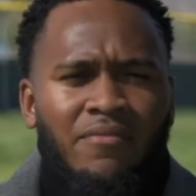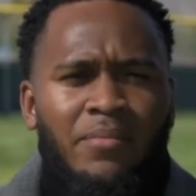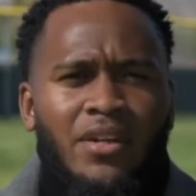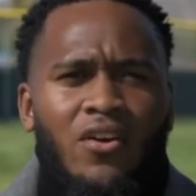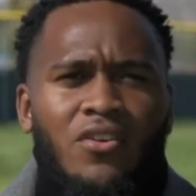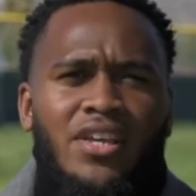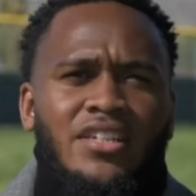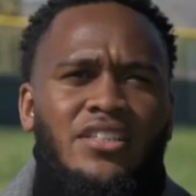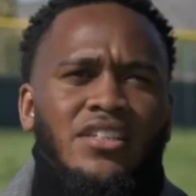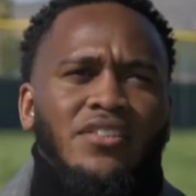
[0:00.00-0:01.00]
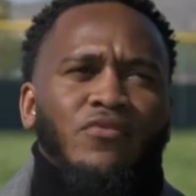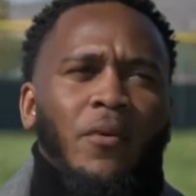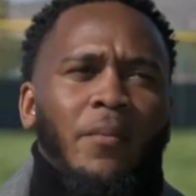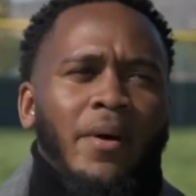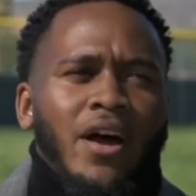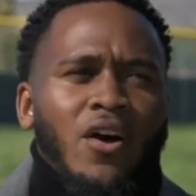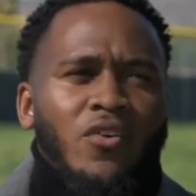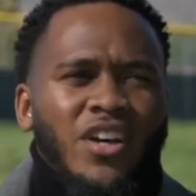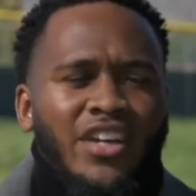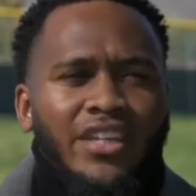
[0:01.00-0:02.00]
I've been in Los Angeles for
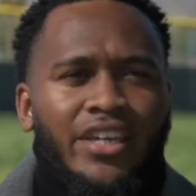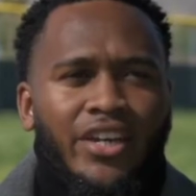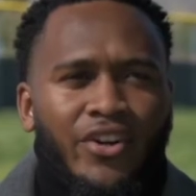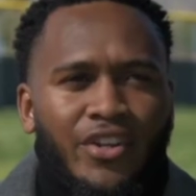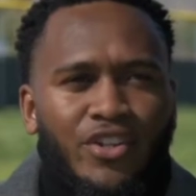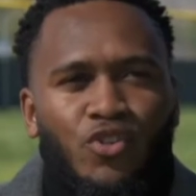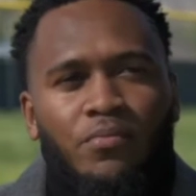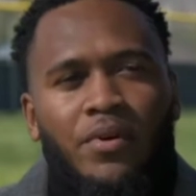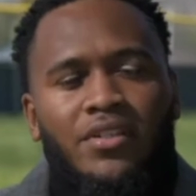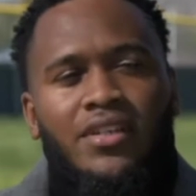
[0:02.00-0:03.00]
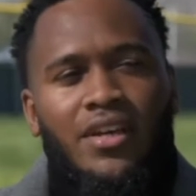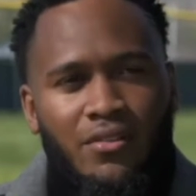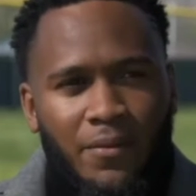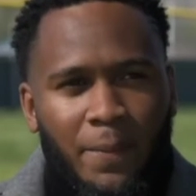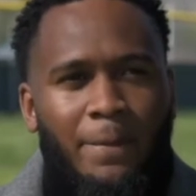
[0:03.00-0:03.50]
about a year and two months now.